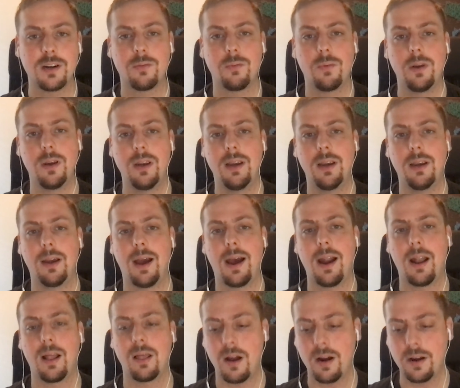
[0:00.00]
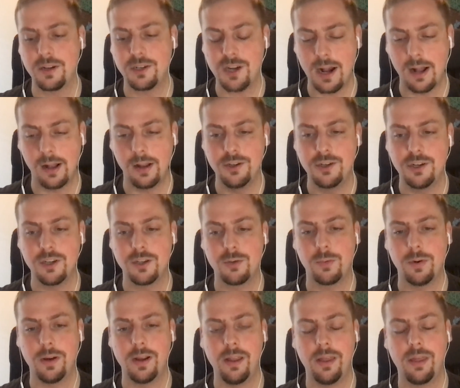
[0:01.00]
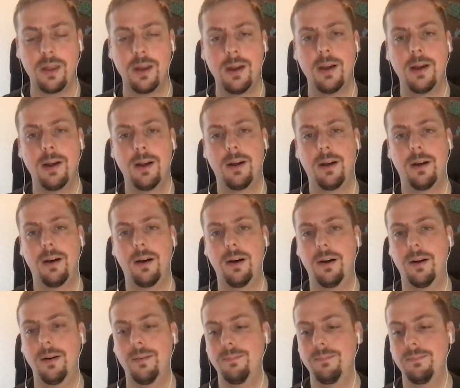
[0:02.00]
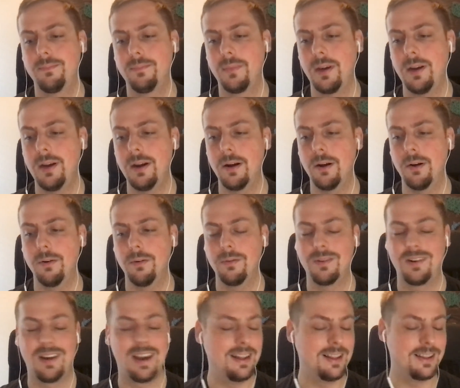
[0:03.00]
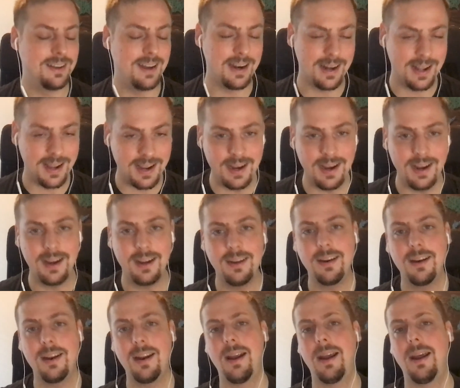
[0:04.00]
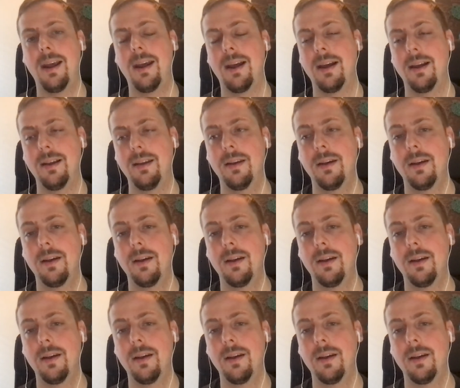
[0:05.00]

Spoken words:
we had a lot of challenges with getting the data in and